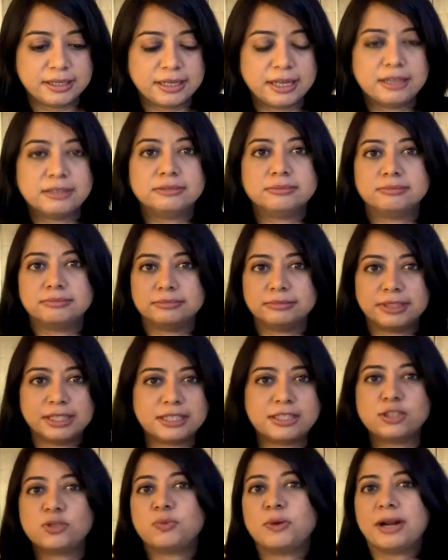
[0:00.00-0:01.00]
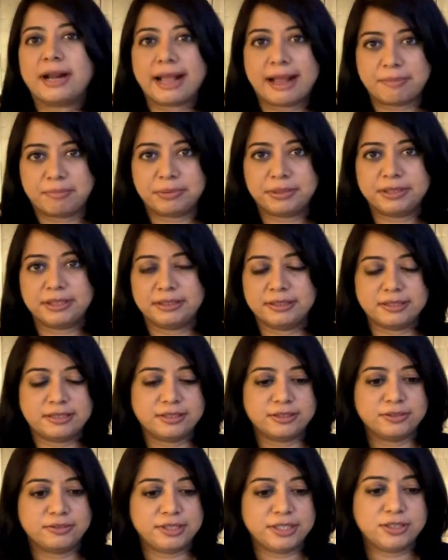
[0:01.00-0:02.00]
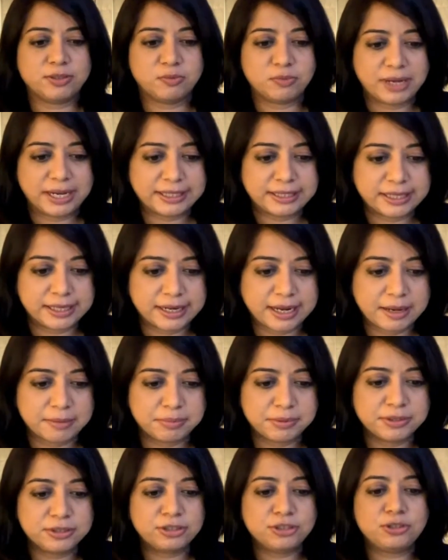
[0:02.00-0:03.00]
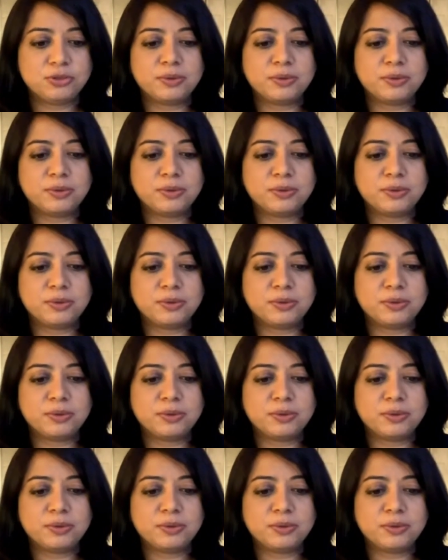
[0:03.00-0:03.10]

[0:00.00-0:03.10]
Now, this is what happened, and this is the reason why that happened.